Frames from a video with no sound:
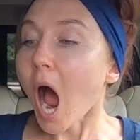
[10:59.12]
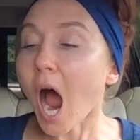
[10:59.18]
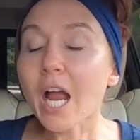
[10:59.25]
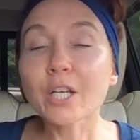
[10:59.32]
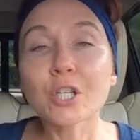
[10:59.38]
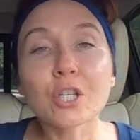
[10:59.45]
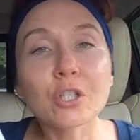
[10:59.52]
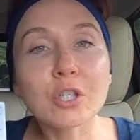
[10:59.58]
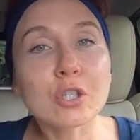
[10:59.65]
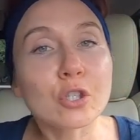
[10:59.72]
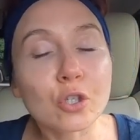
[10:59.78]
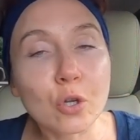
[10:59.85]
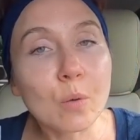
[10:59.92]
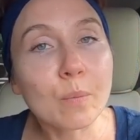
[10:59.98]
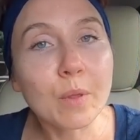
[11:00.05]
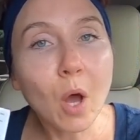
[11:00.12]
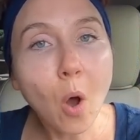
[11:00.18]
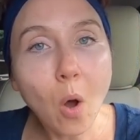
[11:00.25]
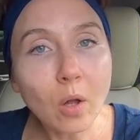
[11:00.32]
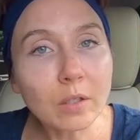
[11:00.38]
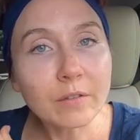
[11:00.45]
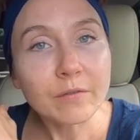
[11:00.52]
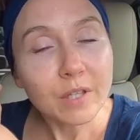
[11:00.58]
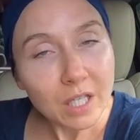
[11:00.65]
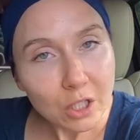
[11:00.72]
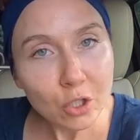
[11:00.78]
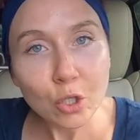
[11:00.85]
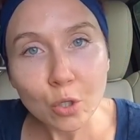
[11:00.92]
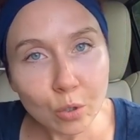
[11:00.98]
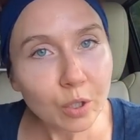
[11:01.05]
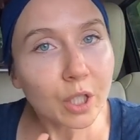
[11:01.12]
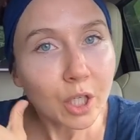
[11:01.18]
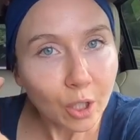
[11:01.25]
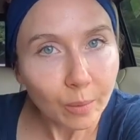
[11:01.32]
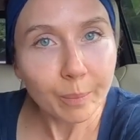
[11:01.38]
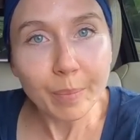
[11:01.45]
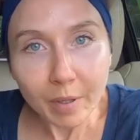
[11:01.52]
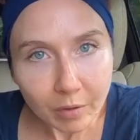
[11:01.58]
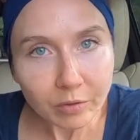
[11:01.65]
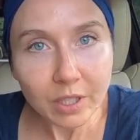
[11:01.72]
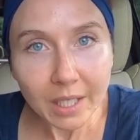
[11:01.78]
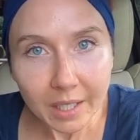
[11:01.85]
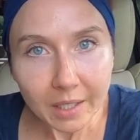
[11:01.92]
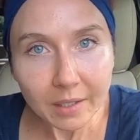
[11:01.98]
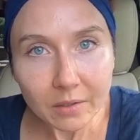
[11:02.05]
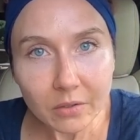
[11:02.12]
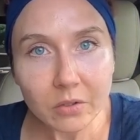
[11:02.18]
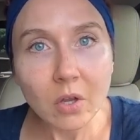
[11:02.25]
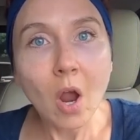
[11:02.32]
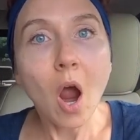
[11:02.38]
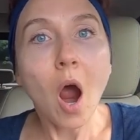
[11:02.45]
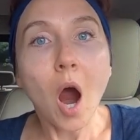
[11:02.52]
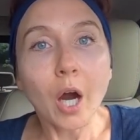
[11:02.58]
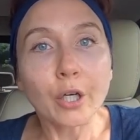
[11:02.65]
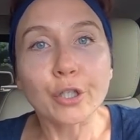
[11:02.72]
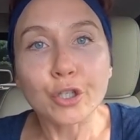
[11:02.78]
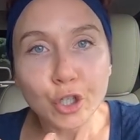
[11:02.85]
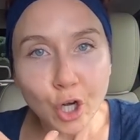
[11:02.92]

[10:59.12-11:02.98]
I just assume that all of these nuclear buildings are